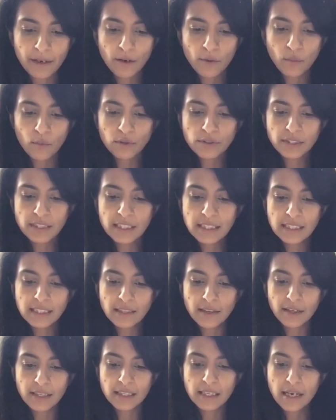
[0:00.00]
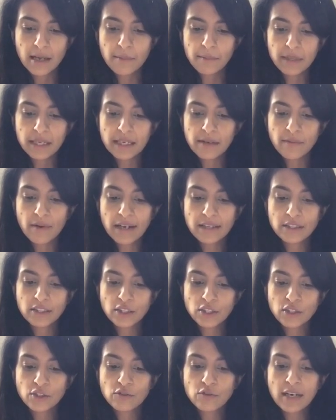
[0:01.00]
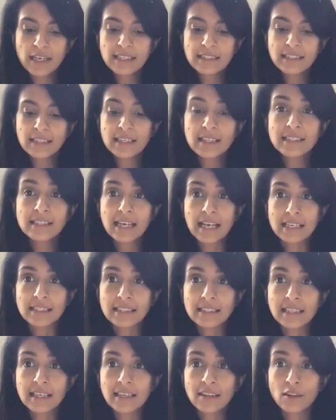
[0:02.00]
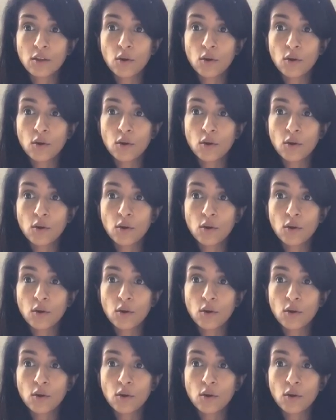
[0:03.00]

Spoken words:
Once inside, Mickey ran straight to the desk in the